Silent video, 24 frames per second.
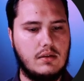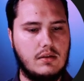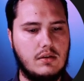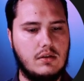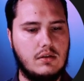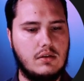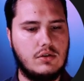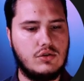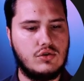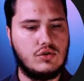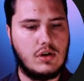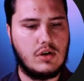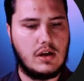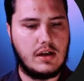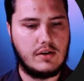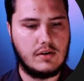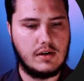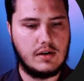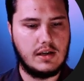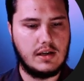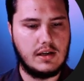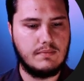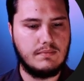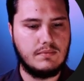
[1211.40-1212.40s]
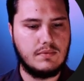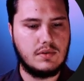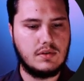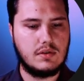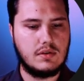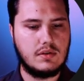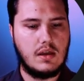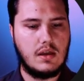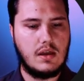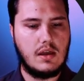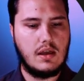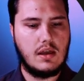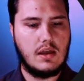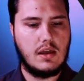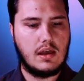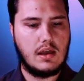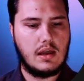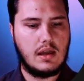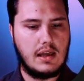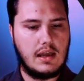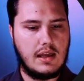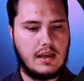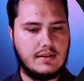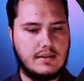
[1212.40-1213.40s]
trigrams
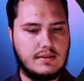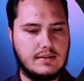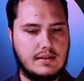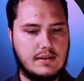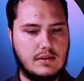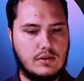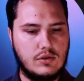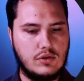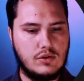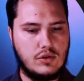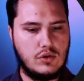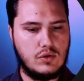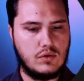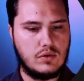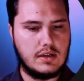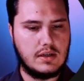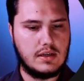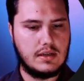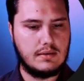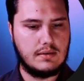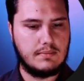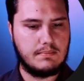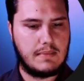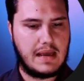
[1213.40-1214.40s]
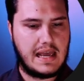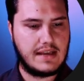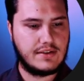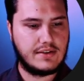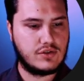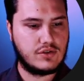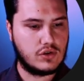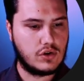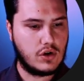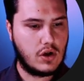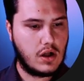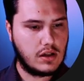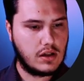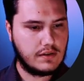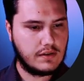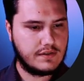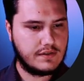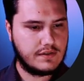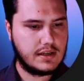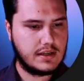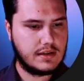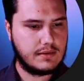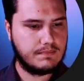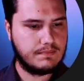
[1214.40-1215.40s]
until you can master all of
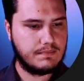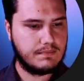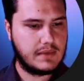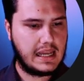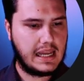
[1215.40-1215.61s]
them,